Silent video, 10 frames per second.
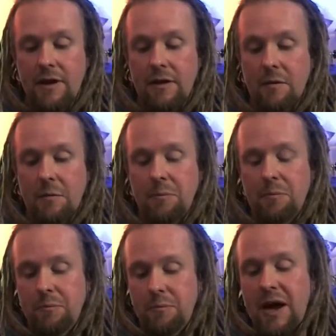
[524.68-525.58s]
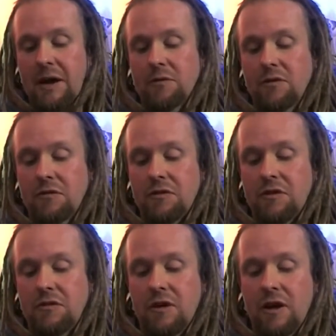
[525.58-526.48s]
yeah, my bag was
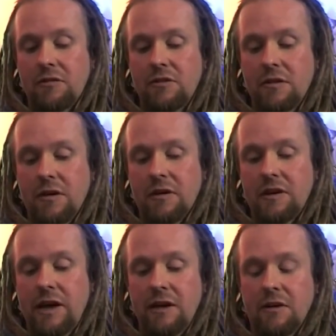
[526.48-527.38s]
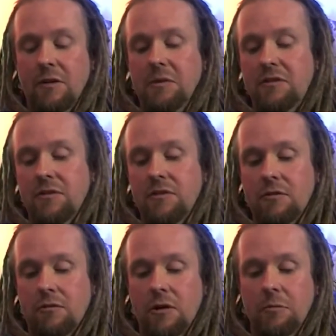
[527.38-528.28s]
obviously searched. Uh, key had gone missing
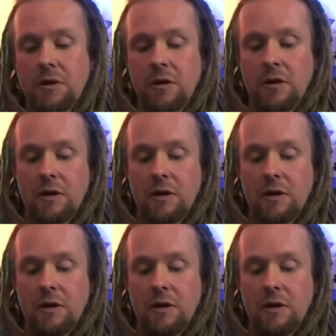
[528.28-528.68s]
to the room.